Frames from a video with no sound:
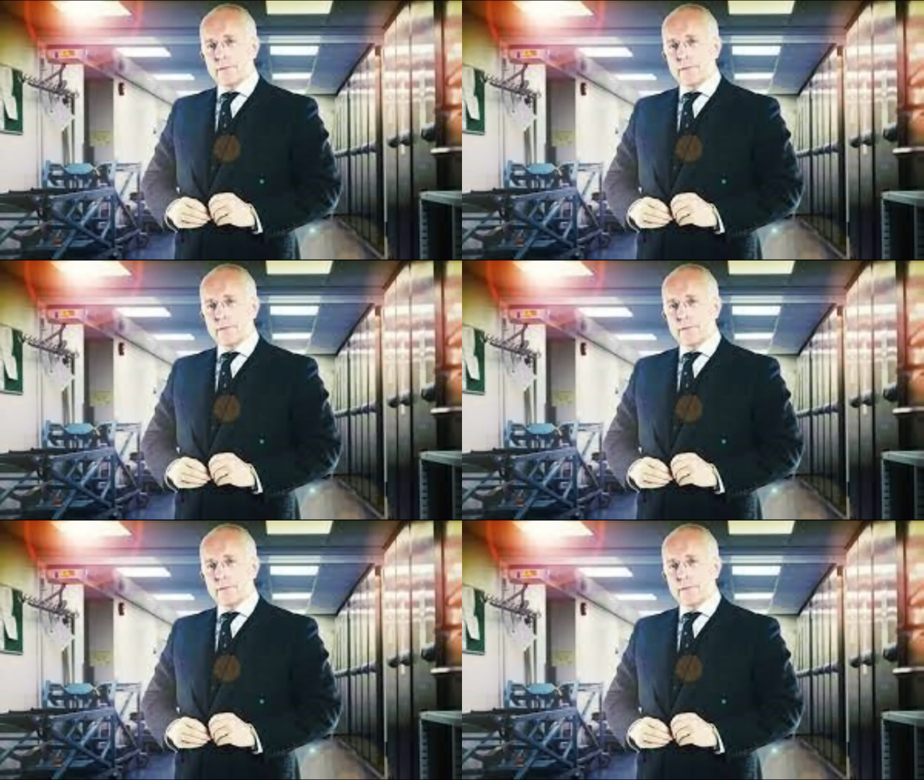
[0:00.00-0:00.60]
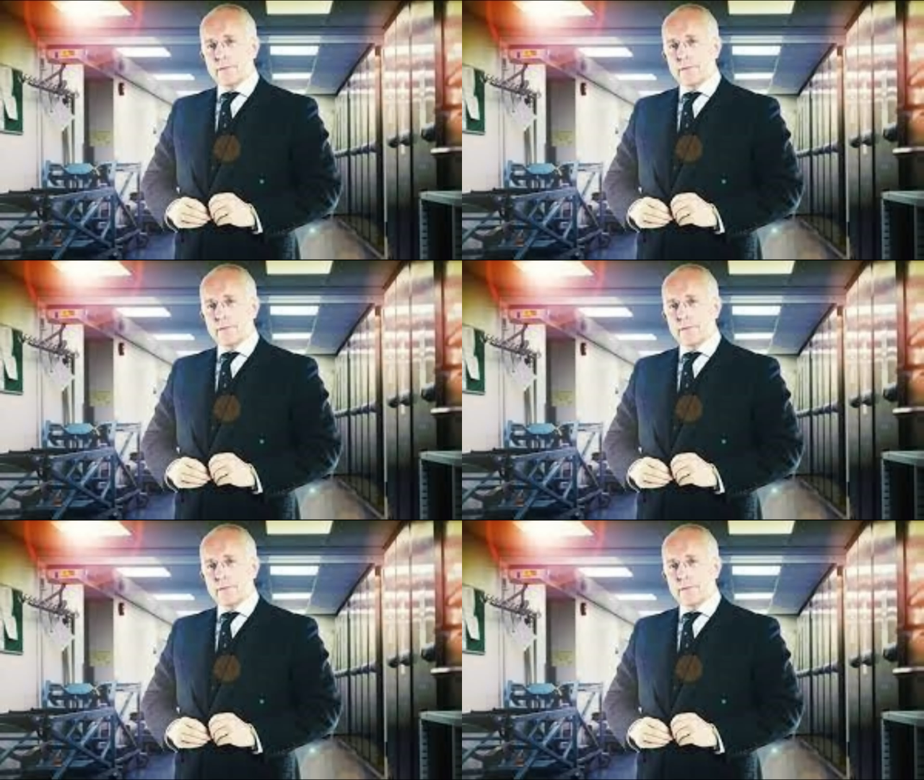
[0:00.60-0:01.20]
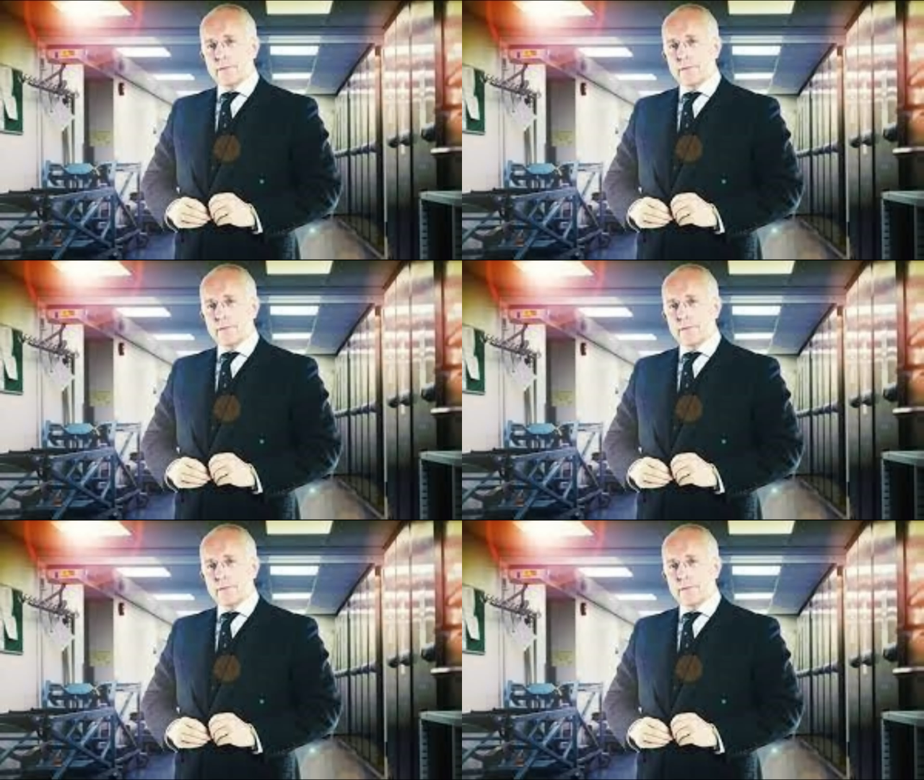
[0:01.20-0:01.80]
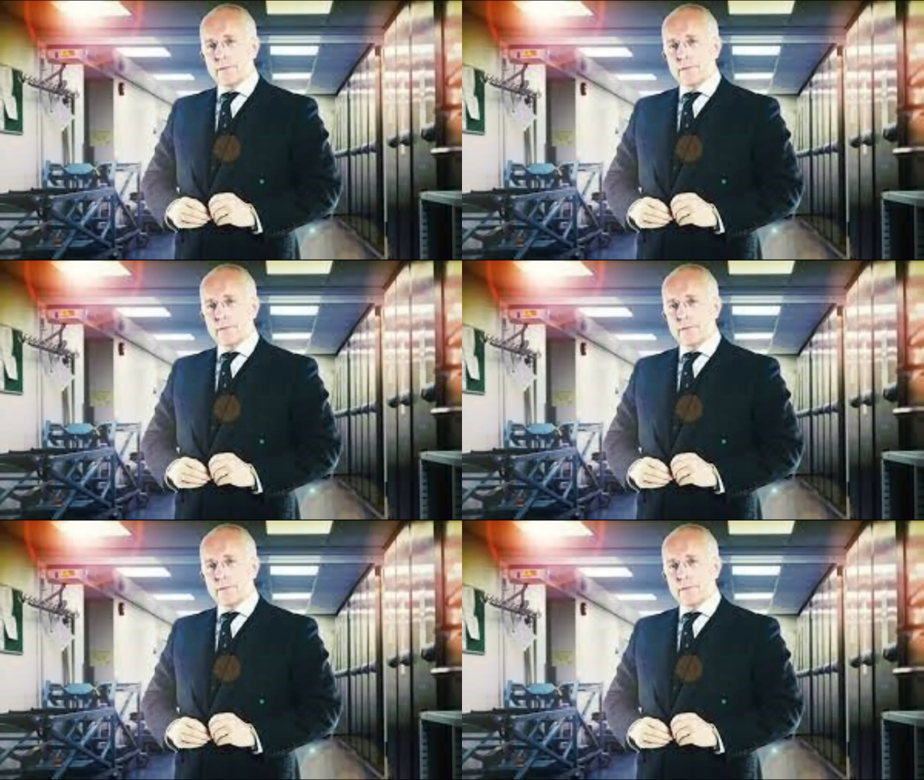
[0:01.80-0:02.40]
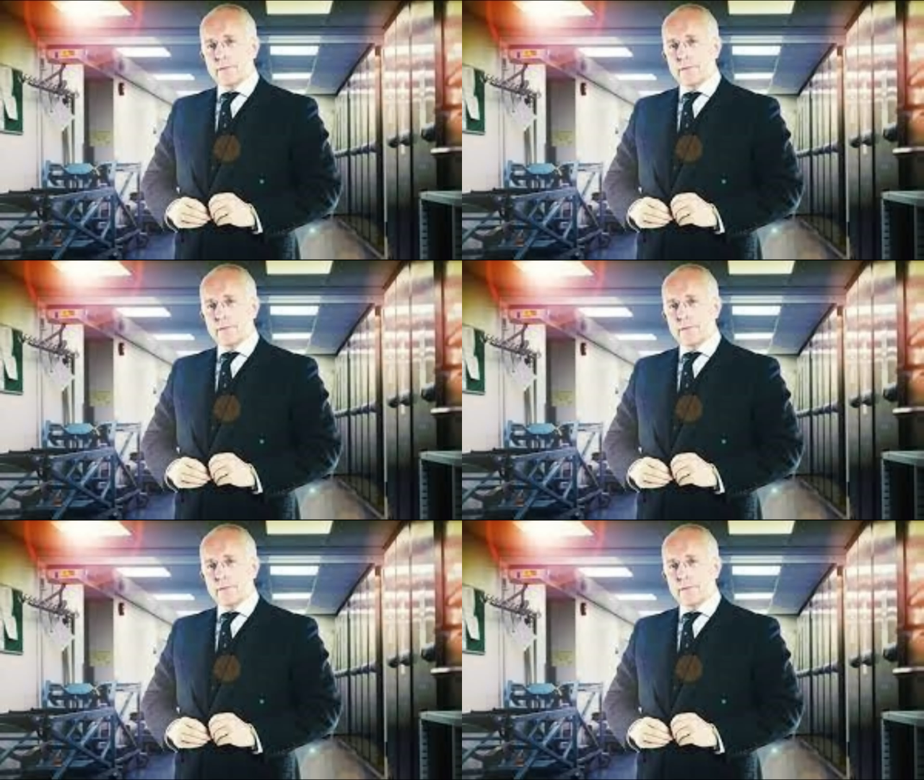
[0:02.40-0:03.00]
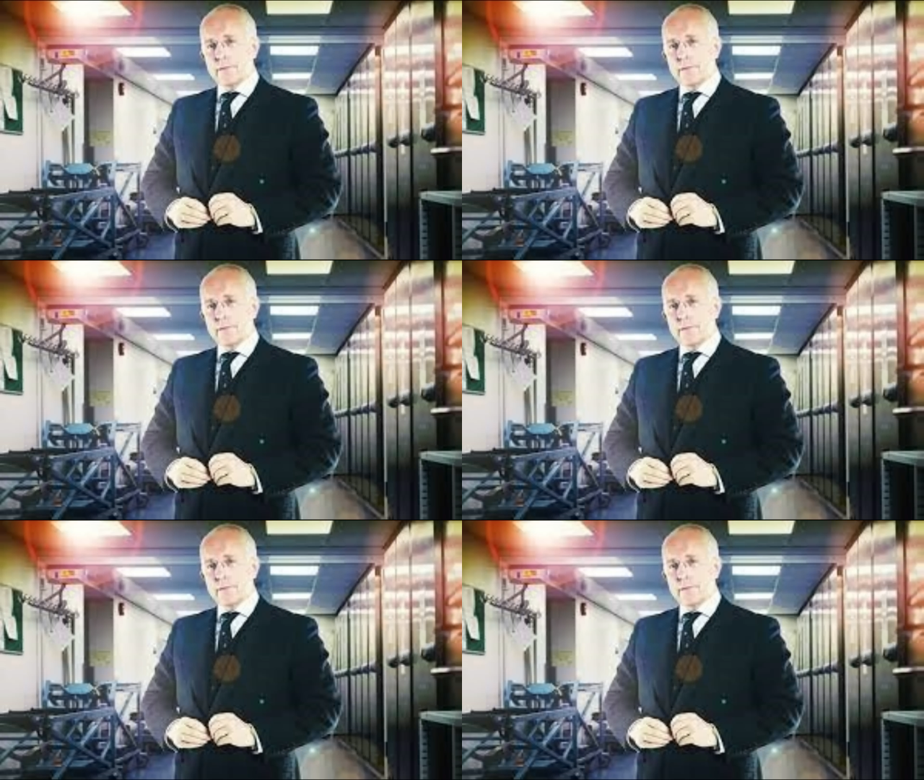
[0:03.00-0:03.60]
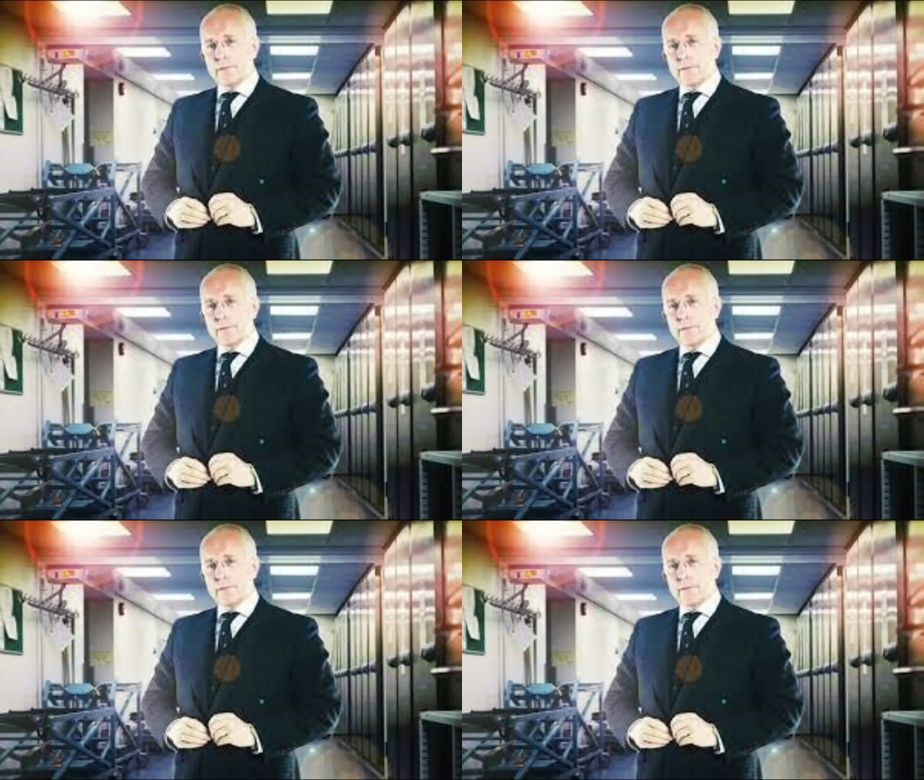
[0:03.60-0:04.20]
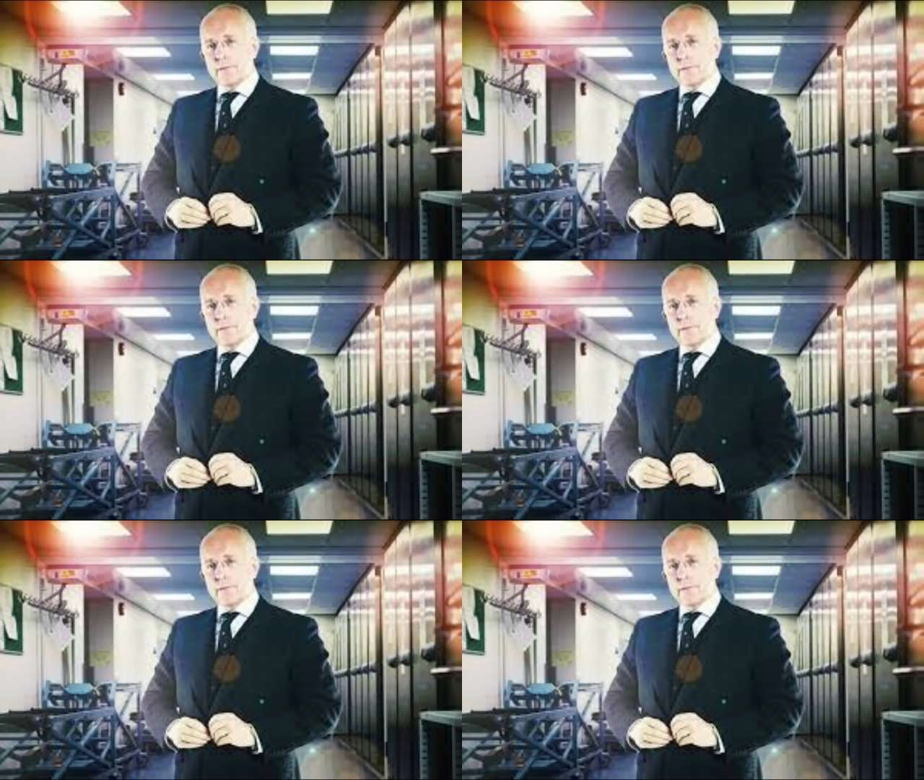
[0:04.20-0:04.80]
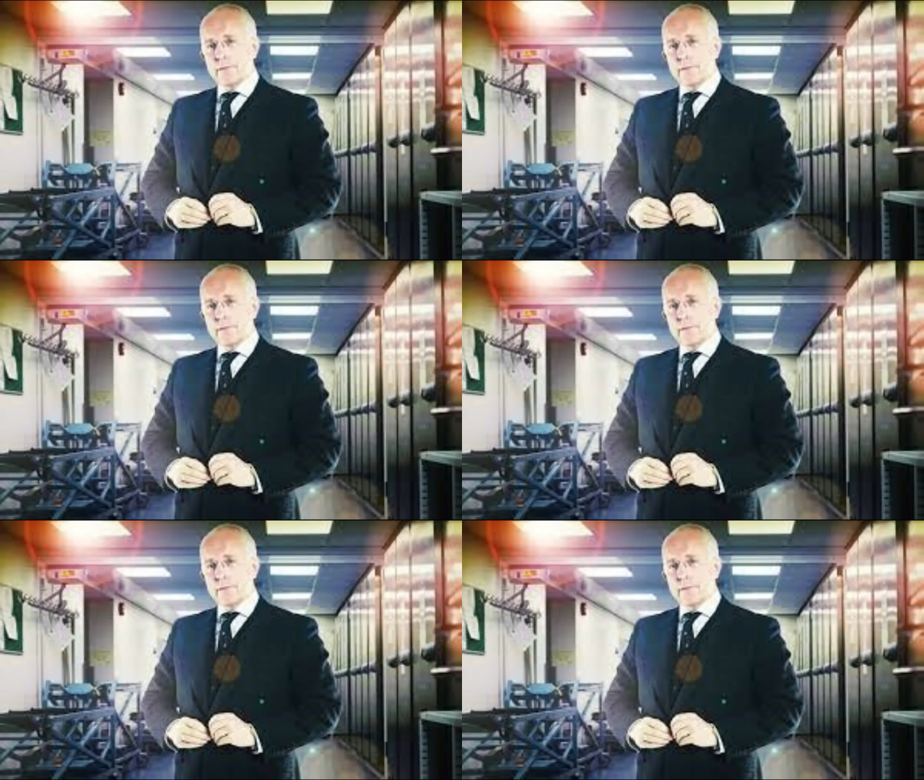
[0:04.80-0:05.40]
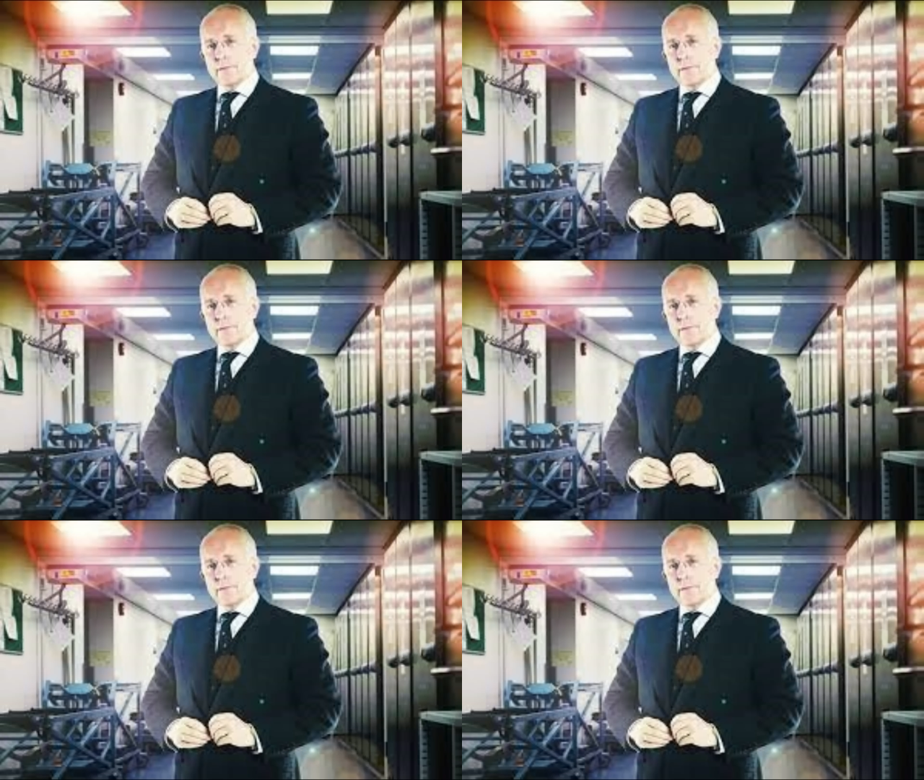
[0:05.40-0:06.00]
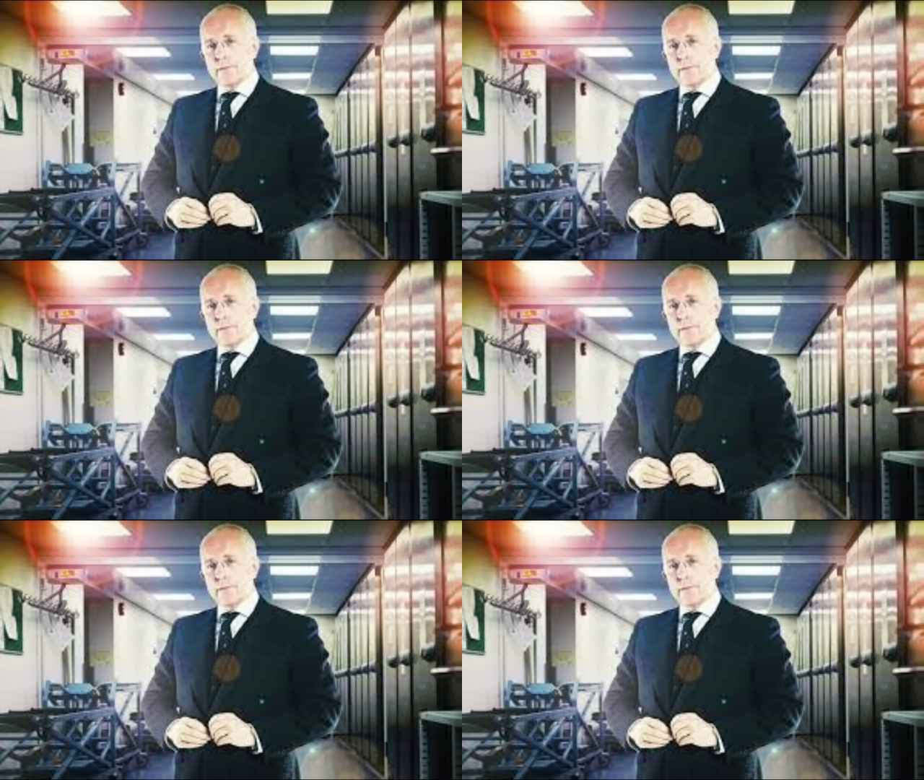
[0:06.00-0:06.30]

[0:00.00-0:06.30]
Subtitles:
No one is speaking in this clip.